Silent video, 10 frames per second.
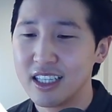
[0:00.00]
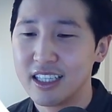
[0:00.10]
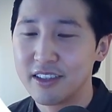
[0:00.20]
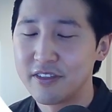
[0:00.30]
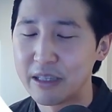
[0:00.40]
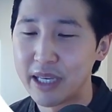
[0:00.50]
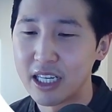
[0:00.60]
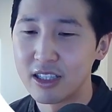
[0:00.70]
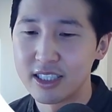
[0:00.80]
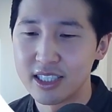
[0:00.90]

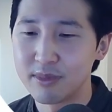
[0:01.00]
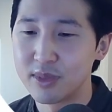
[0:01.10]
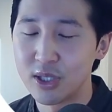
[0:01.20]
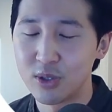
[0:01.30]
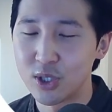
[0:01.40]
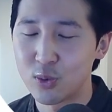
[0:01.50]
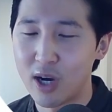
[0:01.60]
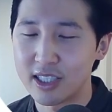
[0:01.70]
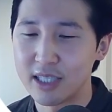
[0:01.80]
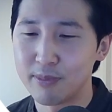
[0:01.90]
female and some dude just
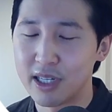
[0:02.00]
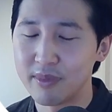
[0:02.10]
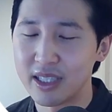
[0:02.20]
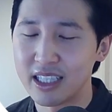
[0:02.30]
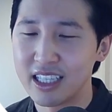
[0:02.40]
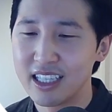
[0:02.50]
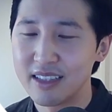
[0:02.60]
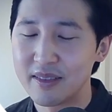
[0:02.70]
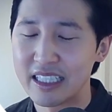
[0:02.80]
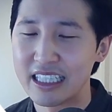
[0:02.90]
walked up on me.
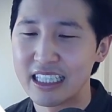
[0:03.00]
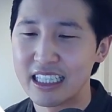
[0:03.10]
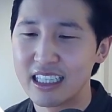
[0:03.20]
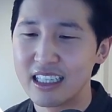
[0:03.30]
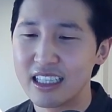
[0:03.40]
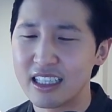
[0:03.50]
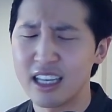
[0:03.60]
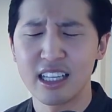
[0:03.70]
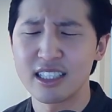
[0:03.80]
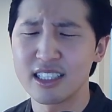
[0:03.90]
But yeah,
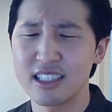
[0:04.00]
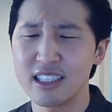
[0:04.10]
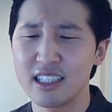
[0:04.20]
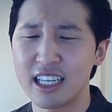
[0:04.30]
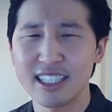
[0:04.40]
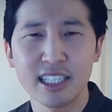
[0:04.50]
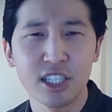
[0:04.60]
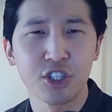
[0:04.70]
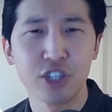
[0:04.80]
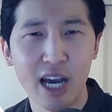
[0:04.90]
I guess that's a
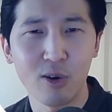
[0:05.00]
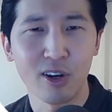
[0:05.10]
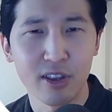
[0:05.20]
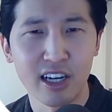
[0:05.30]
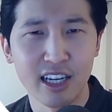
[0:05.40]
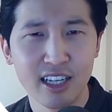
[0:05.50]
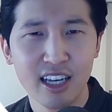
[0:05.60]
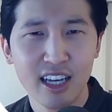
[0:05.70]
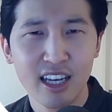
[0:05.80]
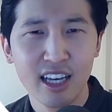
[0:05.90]
shower thought.
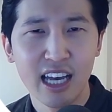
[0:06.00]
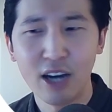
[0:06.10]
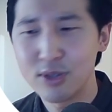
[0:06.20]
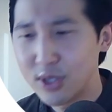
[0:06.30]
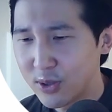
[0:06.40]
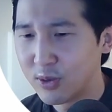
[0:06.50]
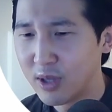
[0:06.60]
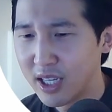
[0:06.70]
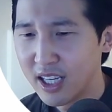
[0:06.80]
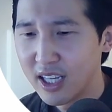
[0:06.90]
How do
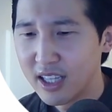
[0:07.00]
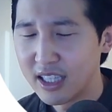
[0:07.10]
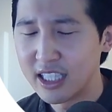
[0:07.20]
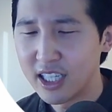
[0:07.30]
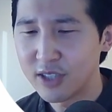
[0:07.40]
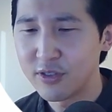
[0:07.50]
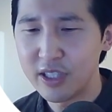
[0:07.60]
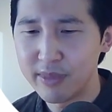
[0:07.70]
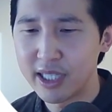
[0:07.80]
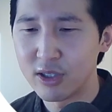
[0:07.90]
the young
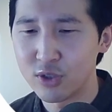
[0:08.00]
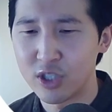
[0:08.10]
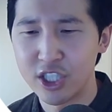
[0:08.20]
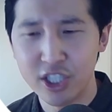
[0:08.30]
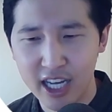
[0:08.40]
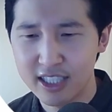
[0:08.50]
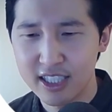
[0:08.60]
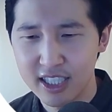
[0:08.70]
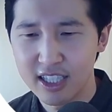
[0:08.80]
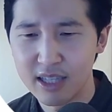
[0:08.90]
females
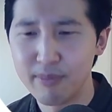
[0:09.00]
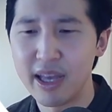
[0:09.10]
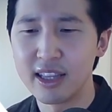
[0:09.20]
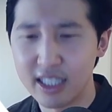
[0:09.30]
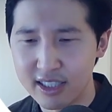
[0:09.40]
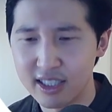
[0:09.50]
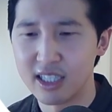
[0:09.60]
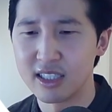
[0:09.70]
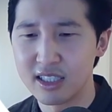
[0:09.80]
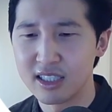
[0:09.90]
reject the men these
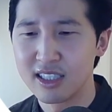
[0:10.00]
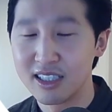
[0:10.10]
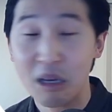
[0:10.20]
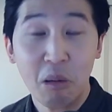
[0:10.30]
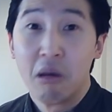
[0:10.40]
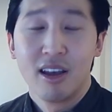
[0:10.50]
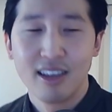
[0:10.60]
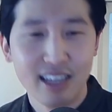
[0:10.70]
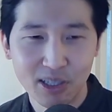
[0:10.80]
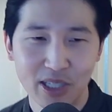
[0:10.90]
days?
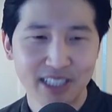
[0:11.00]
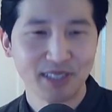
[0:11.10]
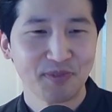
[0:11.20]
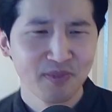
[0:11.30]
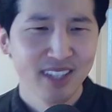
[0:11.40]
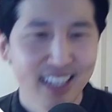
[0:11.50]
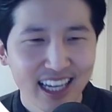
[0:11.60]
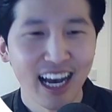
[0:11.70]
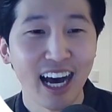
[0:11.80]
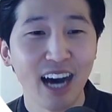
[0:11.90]
Anyways,
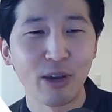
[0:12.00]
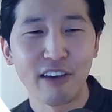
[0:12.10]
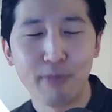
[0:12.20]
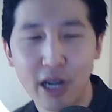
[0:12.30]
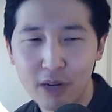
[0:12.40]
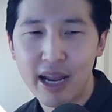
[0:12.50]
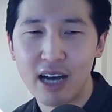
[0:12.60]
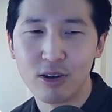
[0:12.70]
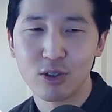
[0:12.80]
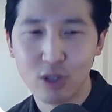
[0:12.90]
we have
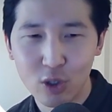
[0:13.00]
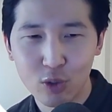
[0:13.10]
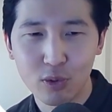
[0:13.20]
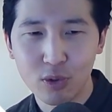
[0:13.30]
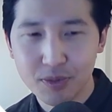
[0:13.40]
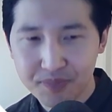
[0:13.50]
Paramount Global,